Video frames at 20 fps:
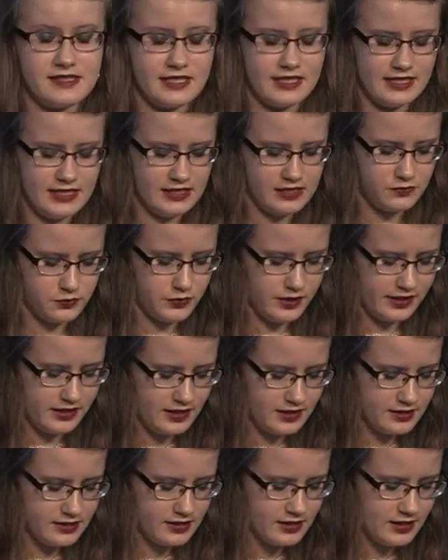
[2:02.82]
He's with
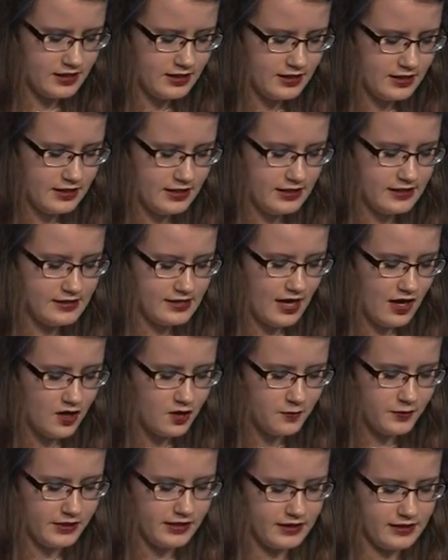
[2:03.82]
us, He's
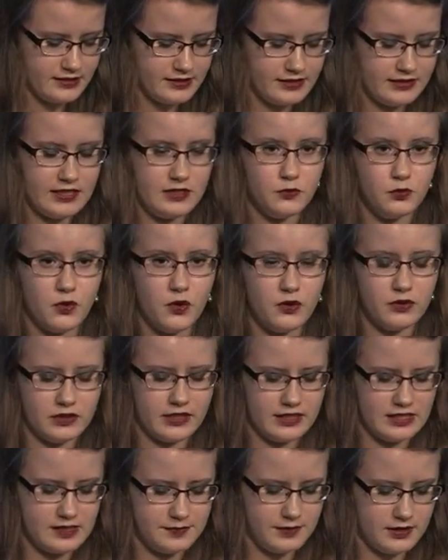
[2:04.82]
helping us, and He won't
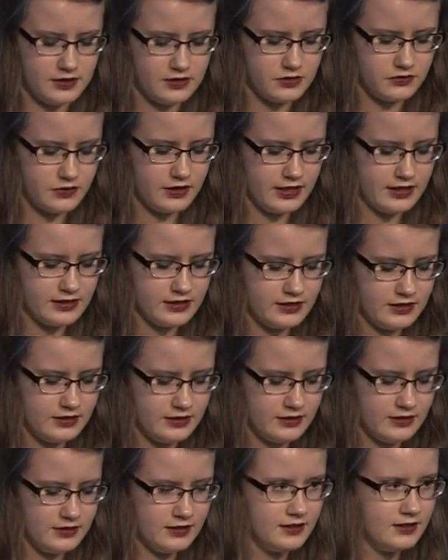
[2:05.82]
let us be disgraced.
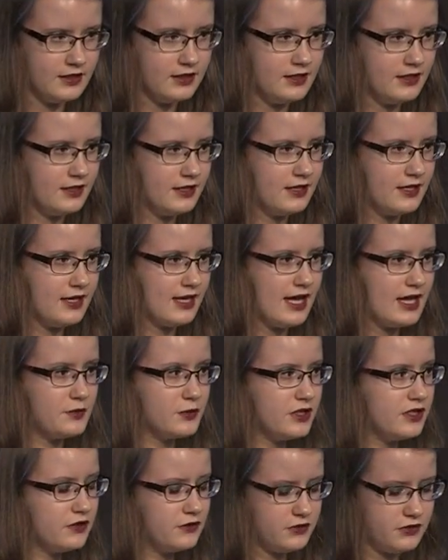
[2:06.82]
And
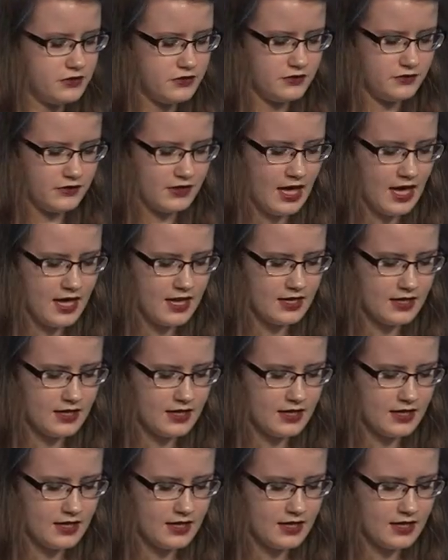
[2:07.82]
when you do that,